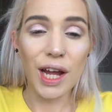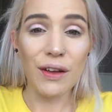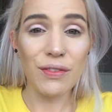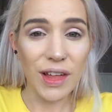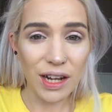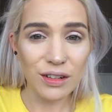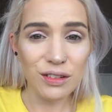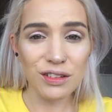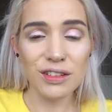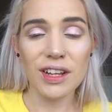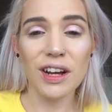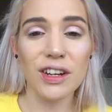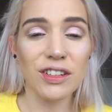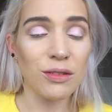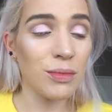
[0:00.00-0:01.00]
if that doesn't
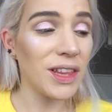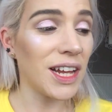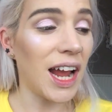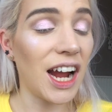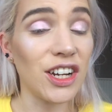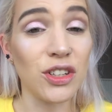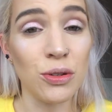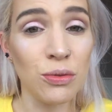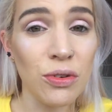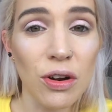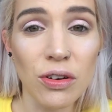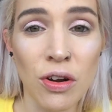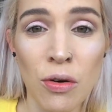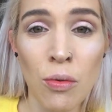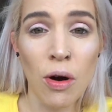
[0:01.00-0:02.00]
tell you something, I do
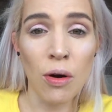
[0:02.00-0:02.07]
not know